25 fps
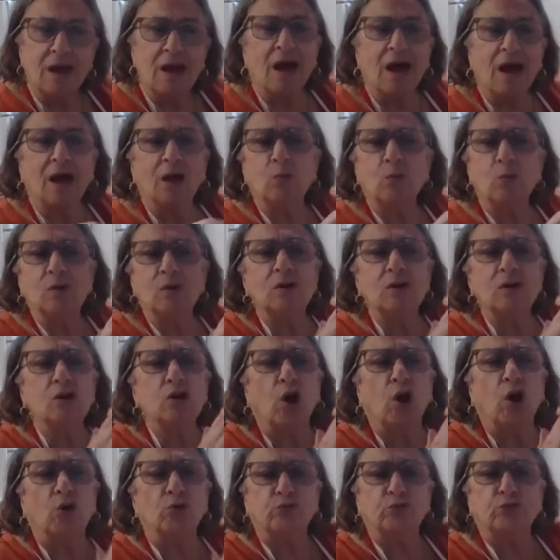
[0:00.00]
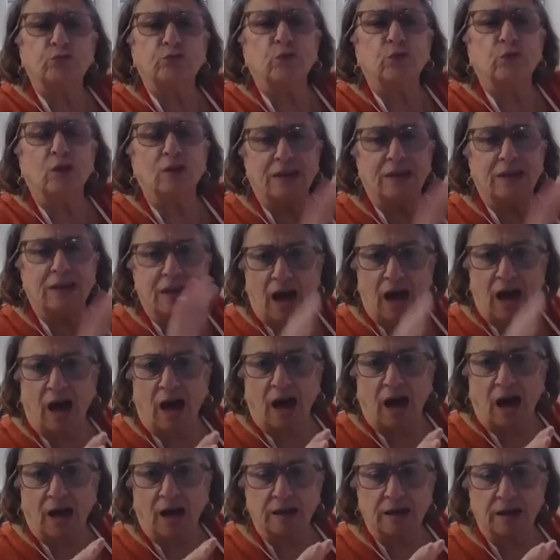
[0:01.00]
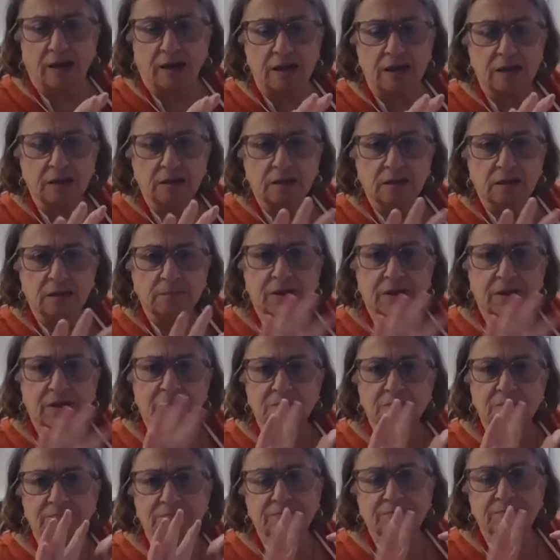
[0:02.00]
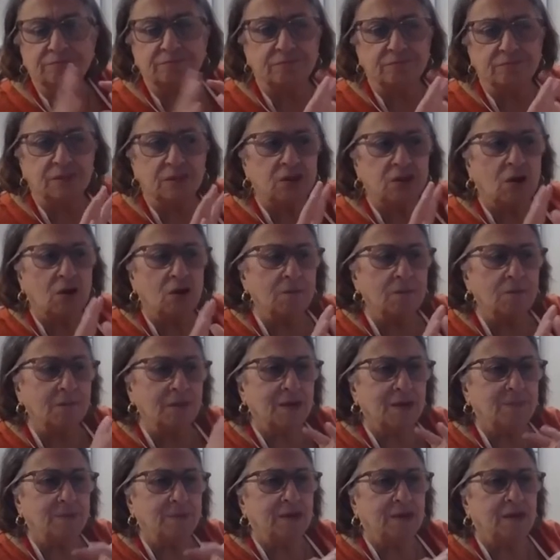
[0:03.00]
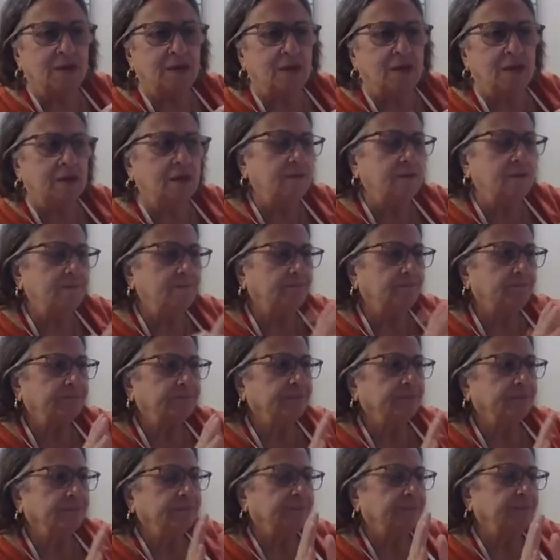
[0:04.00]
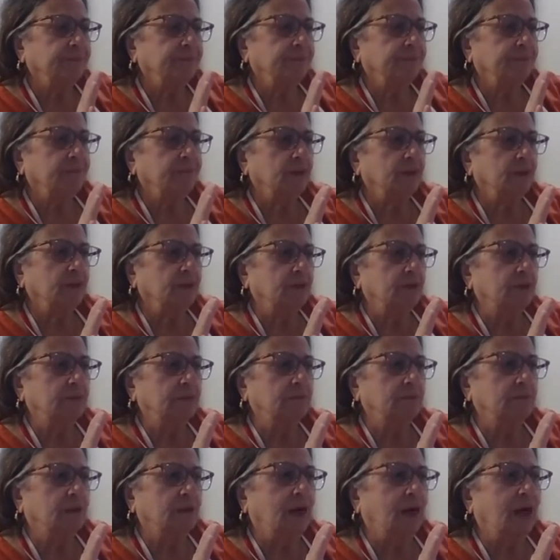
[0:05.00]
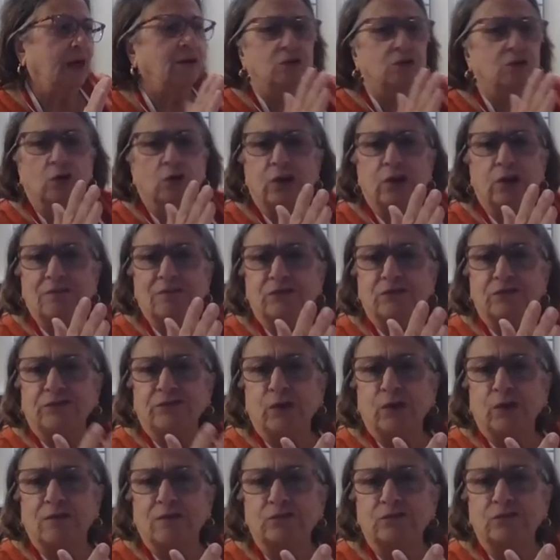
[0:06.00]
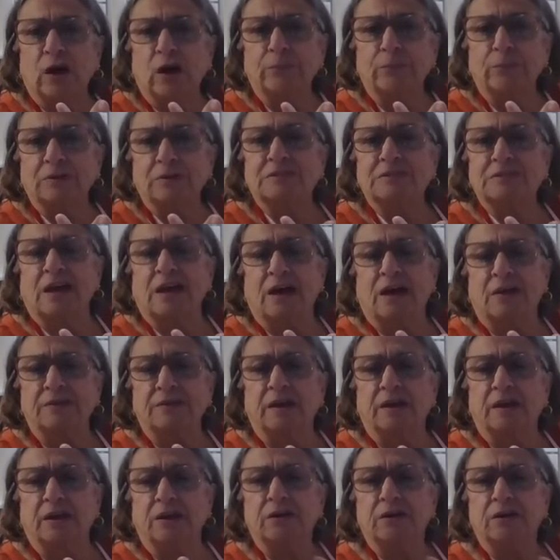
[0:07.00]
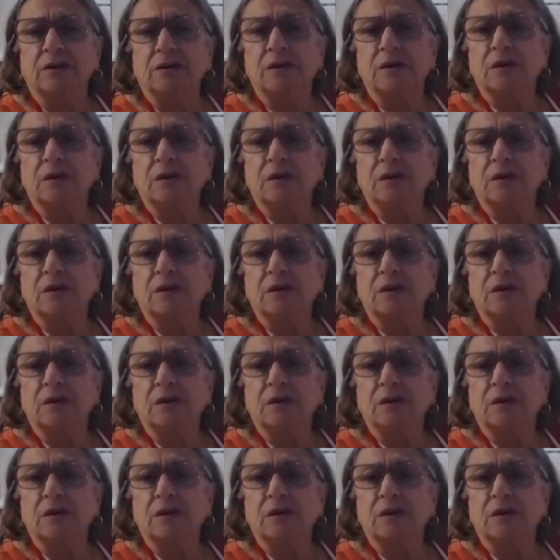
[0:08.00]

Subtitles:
I wouldn't go fully high, but maybe, I don't know. You have numbers on there.